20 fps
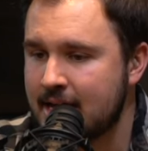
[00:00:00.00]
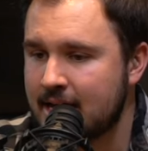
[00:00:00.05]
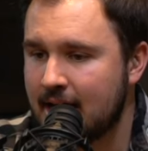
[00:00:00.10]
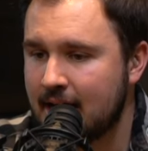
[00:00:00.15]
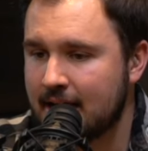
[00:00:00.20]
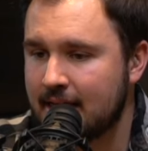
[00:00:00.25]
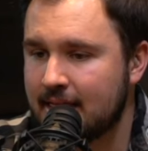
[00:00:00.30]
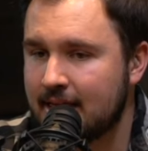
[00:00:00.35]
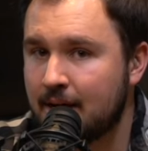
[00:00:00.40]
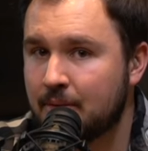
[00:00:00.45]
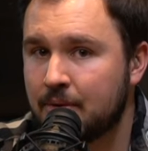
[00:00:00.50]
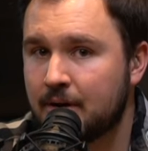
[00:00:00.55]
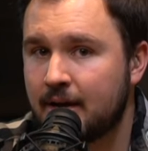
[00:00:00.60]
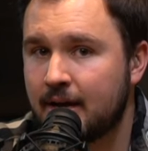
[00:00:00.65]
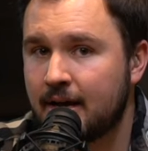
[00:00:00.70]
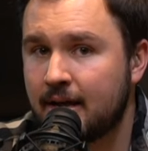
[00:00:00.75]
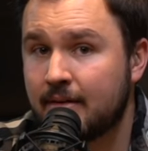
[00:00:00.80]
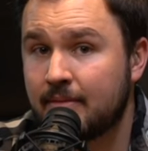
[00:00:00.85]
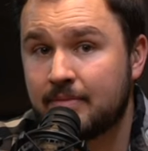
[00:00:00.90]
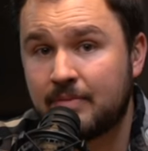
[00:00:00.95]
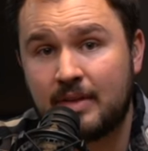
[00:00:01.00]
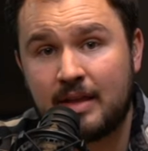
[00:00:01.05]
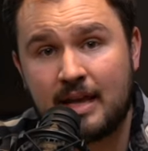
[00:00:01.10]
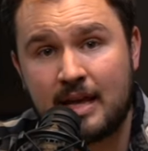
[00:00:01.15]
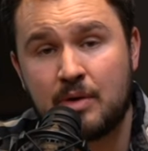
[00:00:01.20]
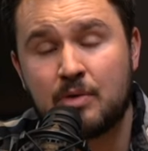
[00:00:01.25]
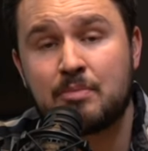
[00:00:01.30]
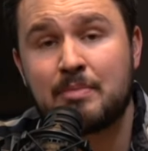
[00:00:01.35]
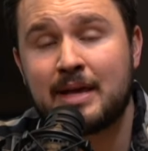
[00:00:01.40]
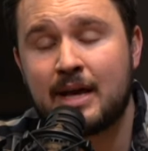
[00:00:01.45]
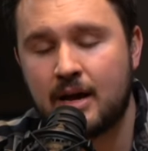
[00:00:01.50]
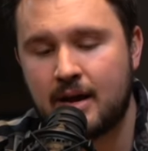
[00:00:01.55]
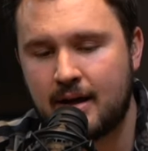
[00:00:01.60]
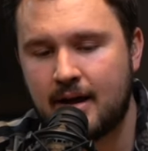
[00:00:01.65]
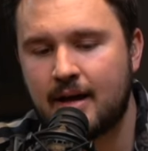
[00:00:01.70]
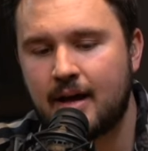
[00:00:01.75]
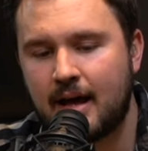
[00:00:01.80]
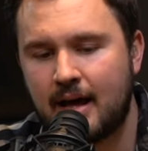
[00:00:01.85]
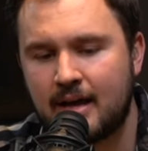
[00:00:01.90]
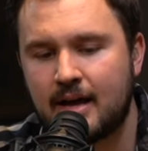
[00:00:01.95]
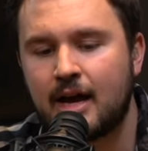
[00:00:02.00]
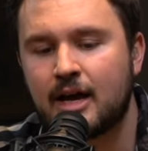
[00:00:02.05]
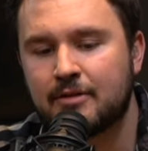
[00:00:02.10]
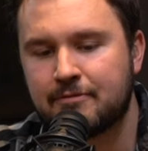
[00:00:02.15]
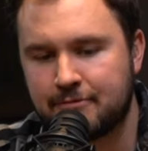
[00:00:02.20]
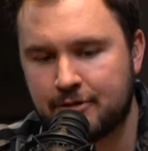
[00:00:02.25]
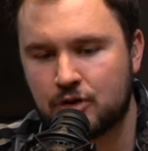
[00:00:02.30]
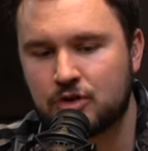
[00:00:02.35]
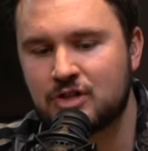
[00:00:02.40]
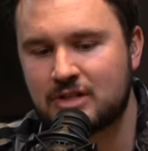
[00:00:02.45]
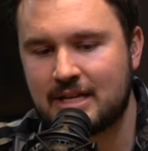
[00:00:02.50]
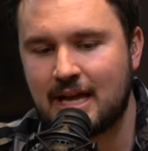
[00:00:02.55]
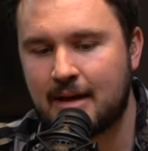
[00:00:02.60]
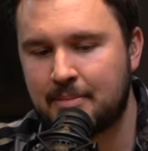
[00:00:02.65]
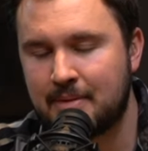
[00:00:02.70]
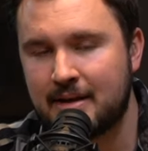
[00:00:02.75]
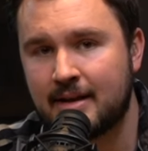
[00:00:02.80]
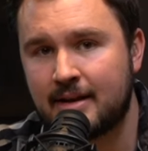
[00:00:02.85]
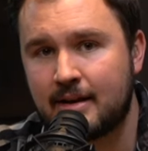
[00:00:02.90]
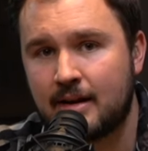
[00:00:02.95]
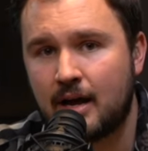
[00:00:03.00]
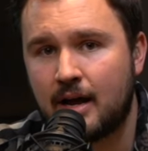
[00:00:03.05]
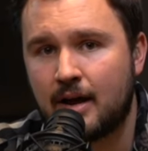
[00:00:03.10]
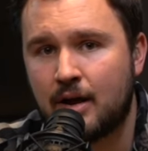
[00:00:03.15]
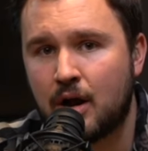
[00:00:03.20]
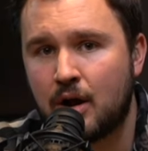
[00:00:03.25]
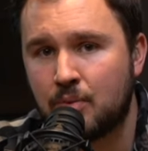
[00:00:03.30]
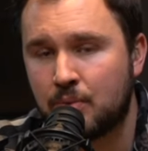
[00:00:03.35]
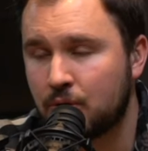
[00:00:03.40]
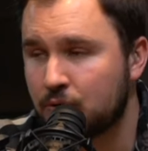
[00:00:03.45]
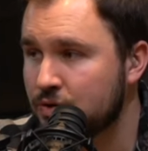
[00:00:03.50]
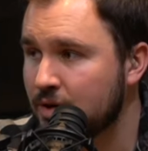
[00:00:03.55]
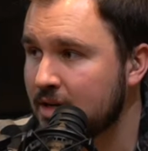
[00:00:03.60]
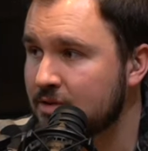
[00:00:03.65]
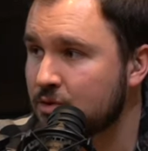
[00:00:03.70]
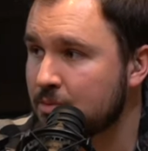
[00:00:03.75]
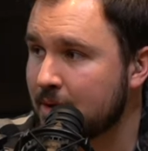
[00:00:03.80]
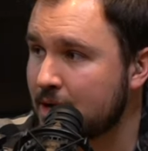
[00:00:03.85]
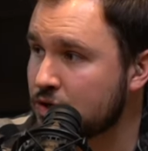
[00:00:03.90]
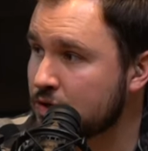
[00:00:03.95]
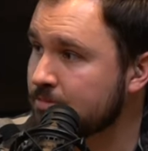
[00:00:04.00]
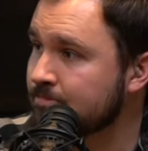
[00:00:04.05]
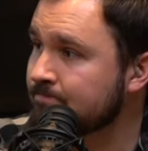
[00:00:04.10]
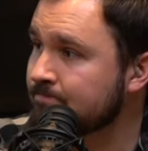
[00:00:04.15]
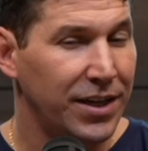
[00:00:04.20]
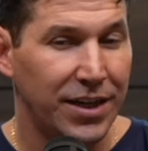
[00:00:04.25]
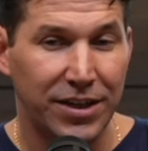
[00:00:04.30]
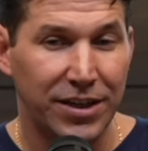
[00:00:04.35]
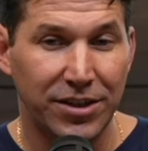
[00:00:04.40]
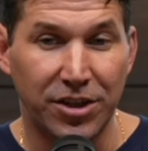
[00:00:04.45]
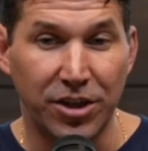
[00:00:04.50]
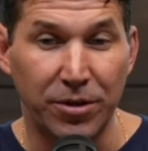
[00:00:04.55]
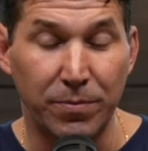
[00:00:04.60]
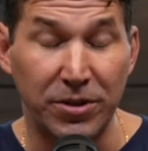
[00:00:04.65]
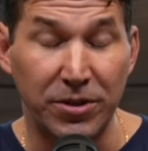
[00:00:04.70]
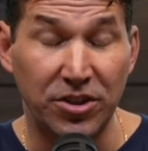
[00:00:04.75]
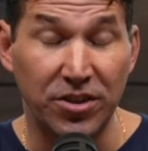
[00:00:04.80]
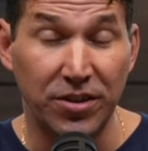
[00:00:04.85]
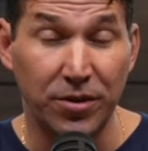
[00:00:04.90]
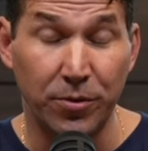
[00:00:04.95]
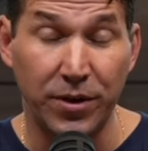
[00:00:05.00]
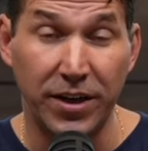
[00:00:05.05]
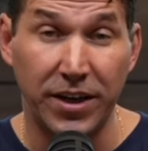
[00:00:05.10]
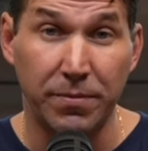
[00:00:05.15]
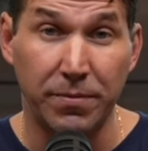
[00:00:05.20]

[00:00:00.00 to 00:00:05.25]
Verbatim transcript: I think that would uh it would be a, a first step in a, a real transformation It's a good mission of the week.